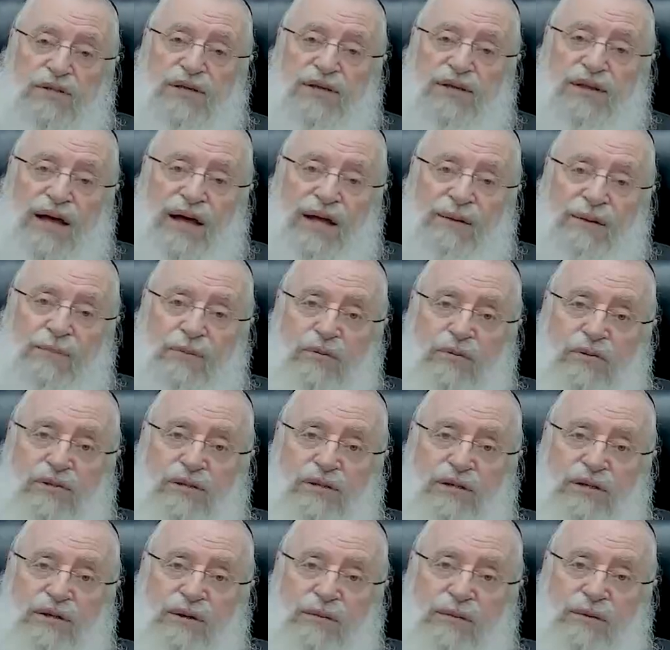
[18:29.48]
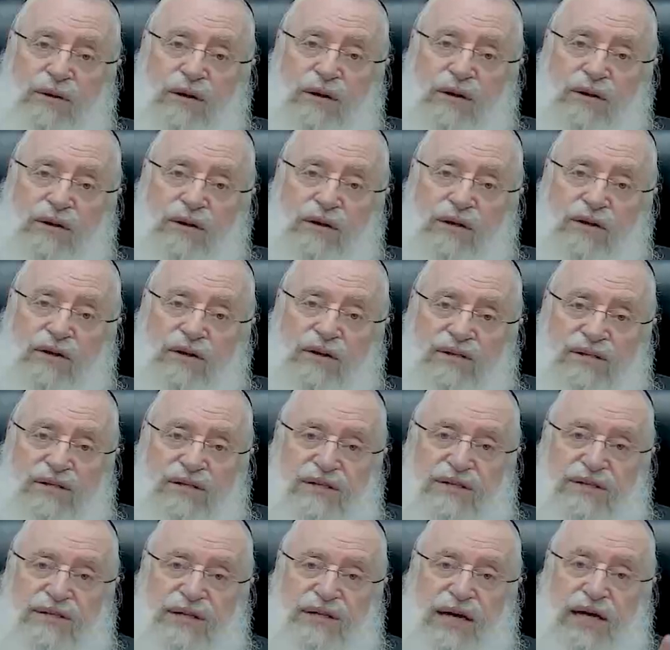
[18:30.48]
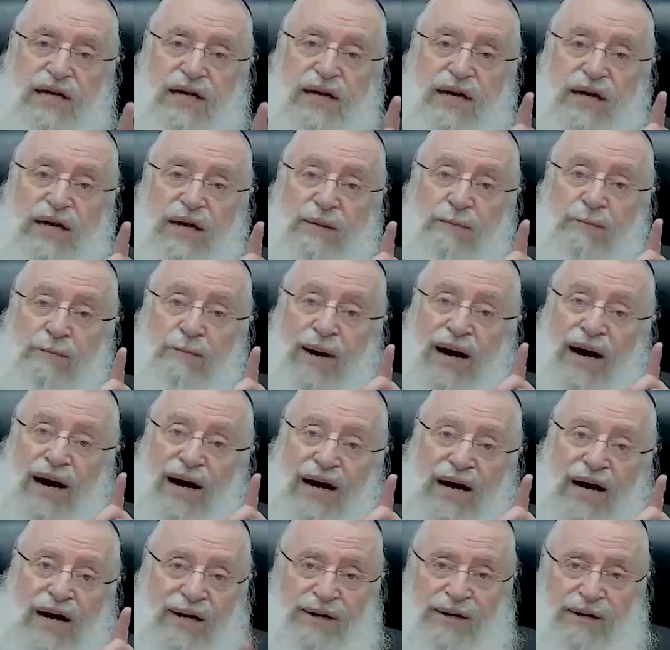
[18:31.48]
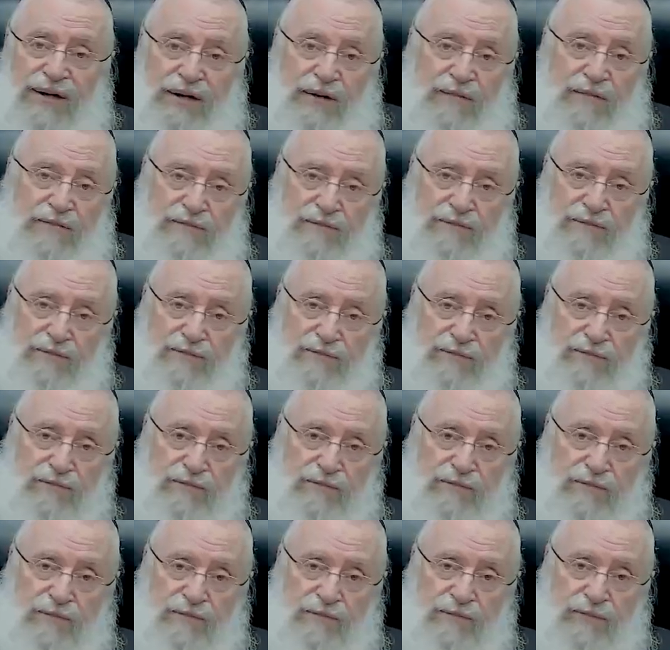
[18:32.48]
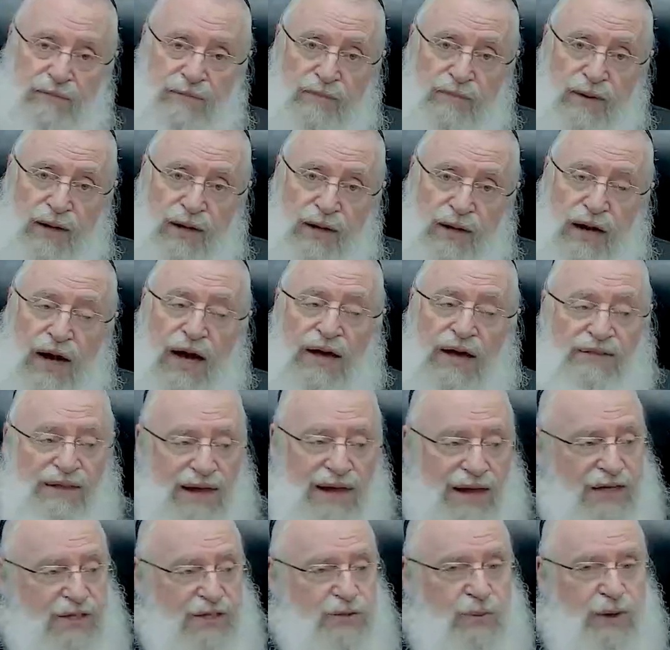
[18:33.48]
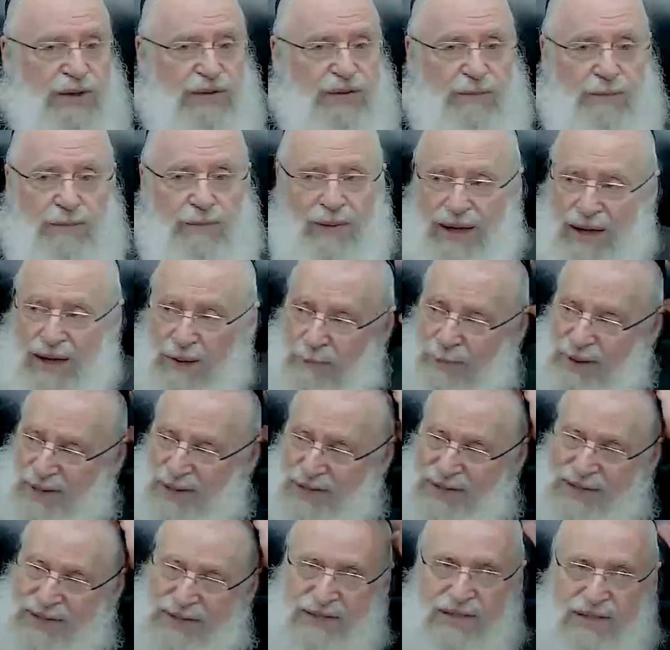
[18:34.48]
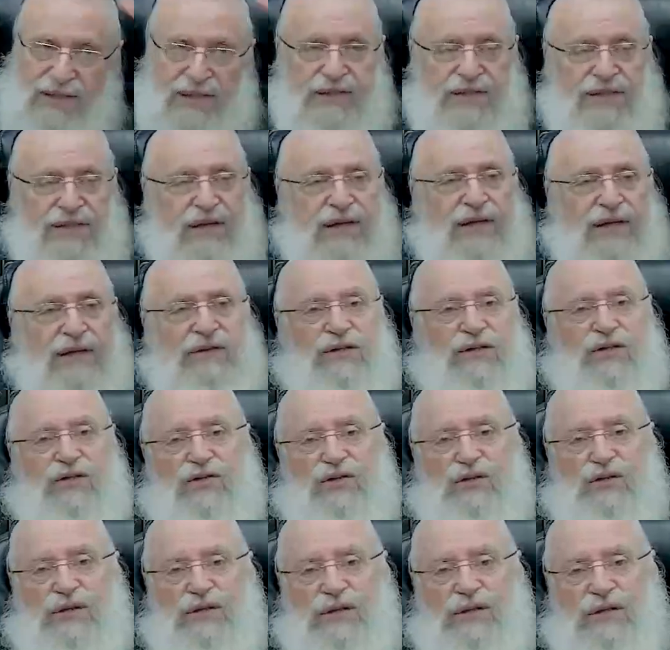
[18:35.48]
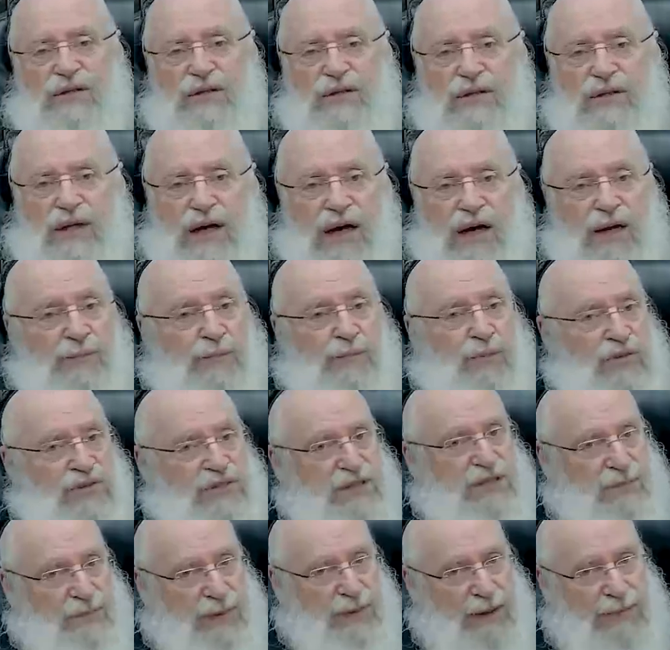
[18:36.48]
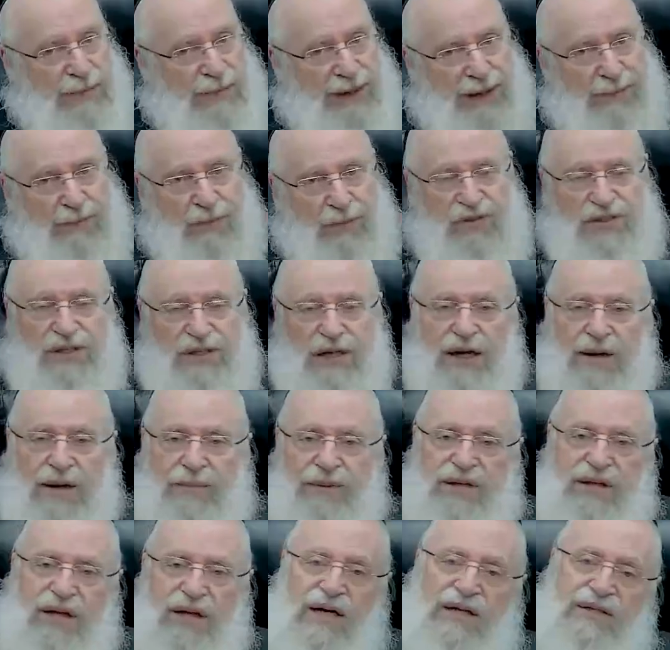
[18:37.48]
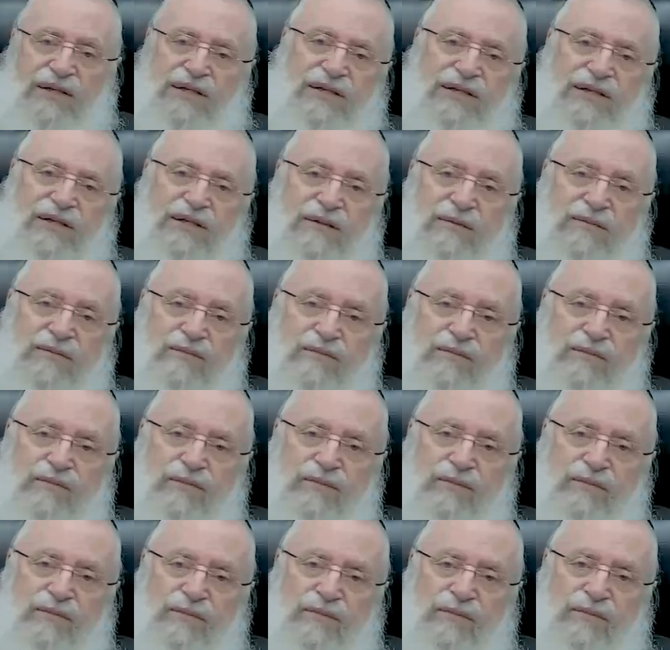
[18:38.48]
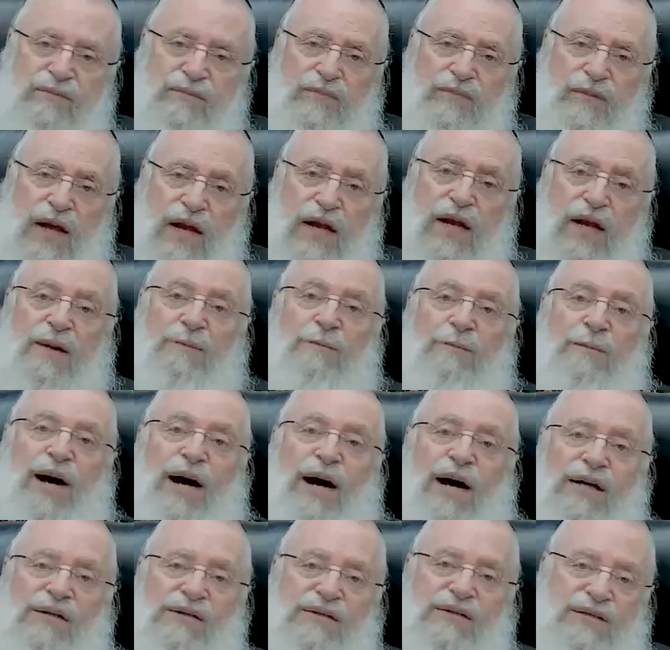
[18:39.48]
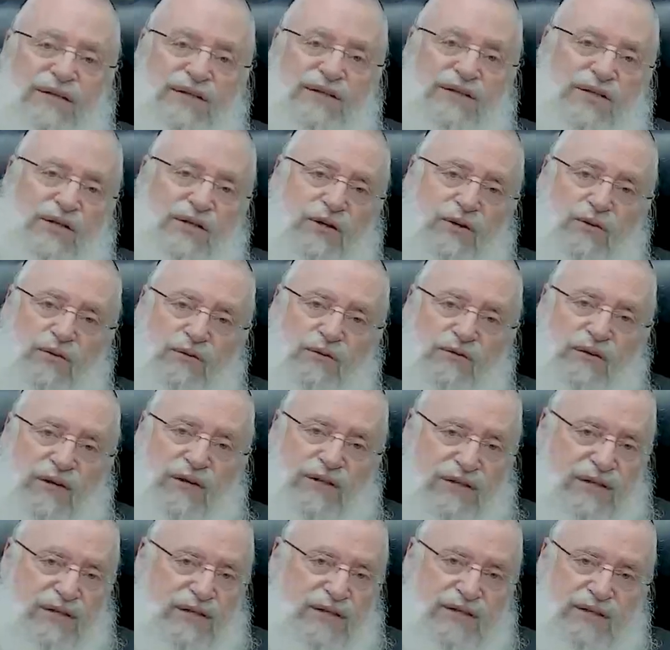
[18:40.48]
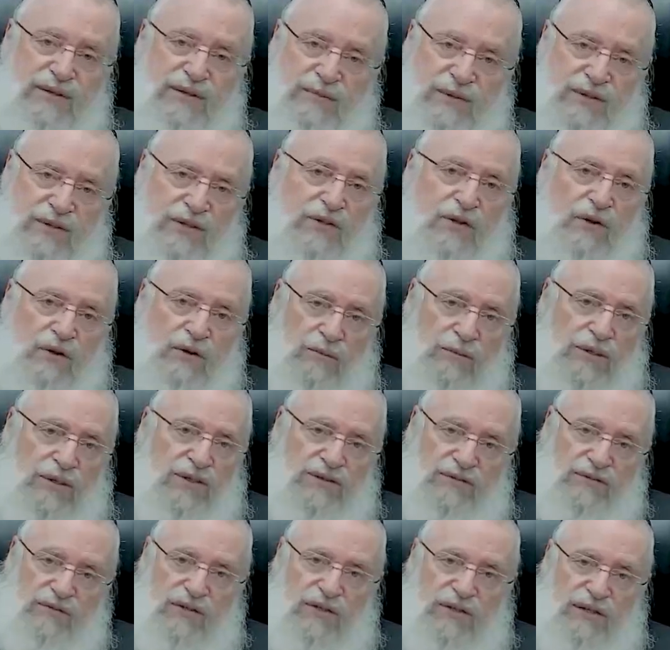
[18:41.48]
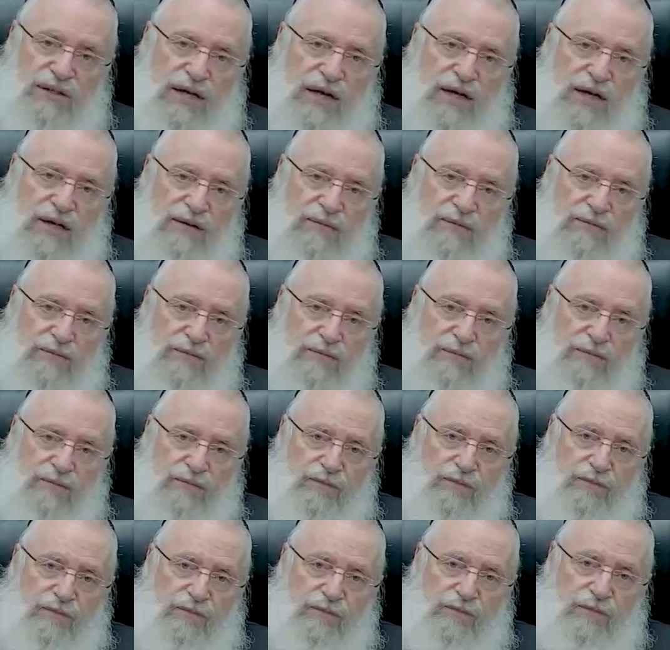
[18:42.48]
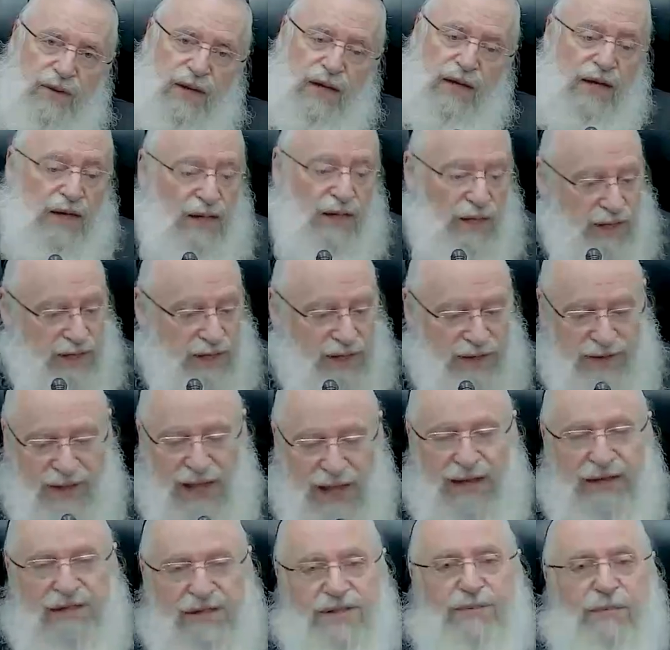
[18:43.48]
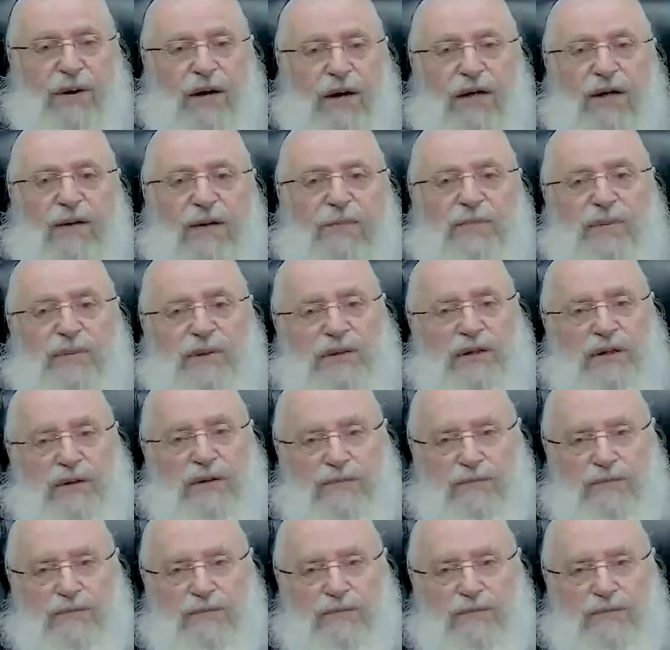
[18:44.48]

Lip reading: that posuk the Torah doesn't say leman, and that is why the Bach bases his chiddush on posuk mem, not posuk lametes. Leman tizkeru v'asisem es kol mitzvosai. That is my opinion.